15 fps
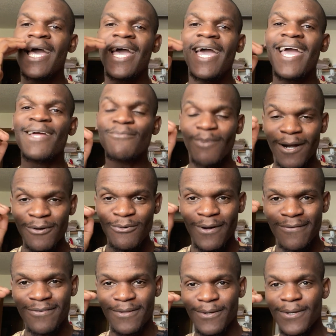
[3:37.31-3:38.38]
And Mark
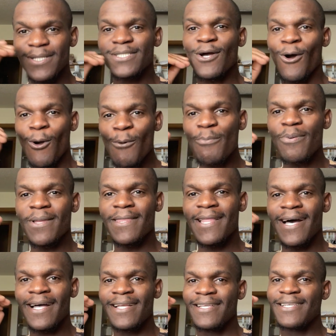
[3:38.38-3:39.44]
Ruffalo is hoping
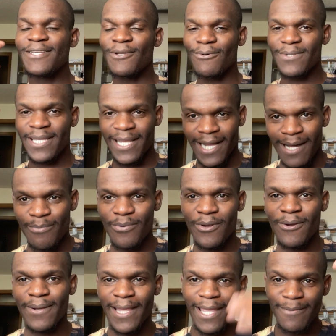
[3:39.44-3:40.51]
that,
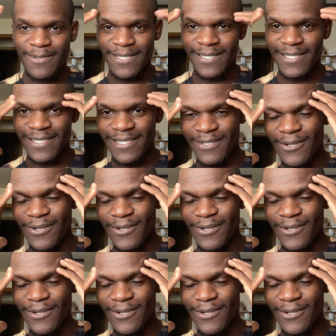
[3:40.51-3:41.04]
DiCaprio came to,